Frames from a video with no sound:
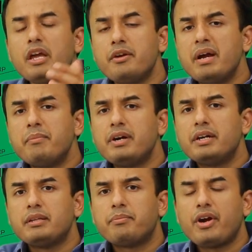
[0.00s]

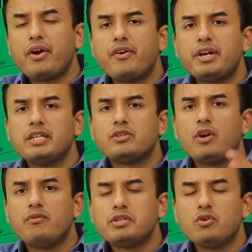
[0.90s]
Remember, the priority is
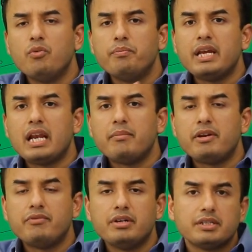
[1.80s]
always home
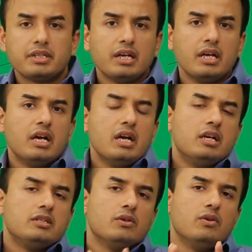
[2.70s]
PLMN first.
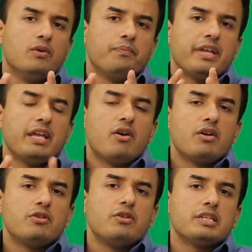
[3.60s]
So in
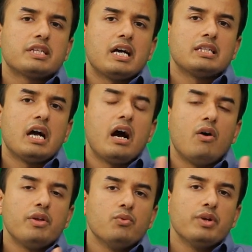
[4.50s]
order to discuss
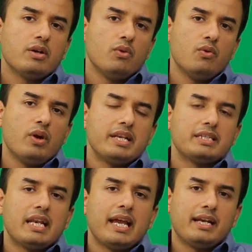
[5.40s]
how you go and
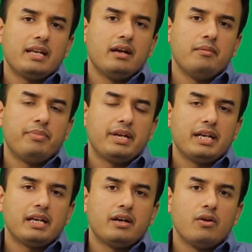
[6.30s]
select a
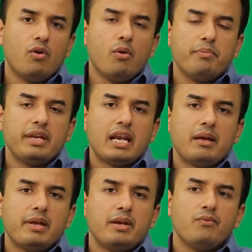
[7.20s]
particular home
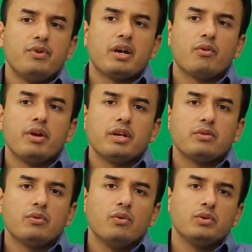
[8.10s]
PLMN, we are going to
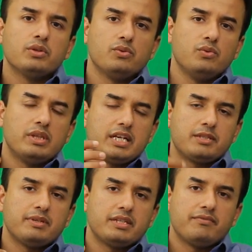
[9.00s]
go through that
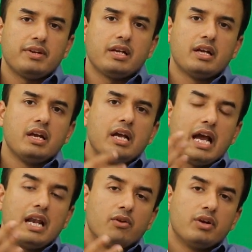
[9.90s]
specific
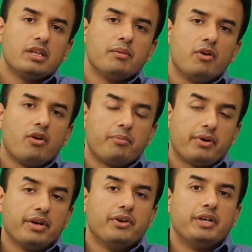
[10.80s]
algorithm or
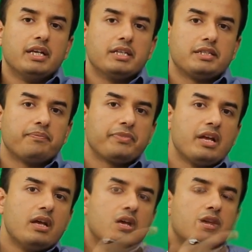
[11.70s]
priority list.
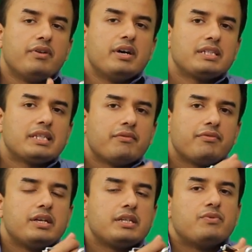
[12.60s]
So the first thing
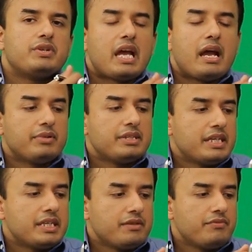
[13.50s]
first, which happens
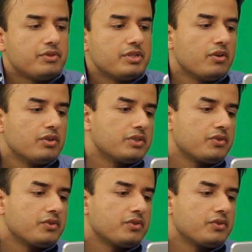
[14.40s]
is if you see on the